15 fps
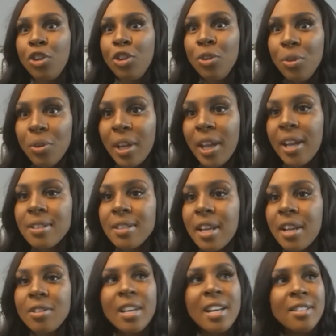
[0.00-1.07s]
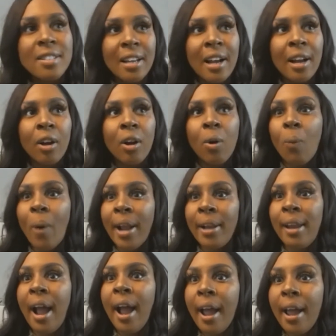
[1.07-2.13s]
you can't take your test. And I go, why
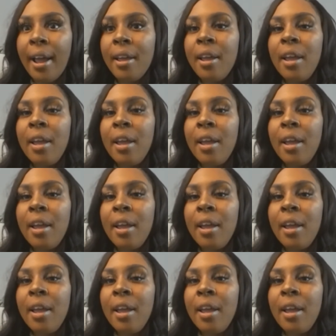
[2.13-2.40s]
not?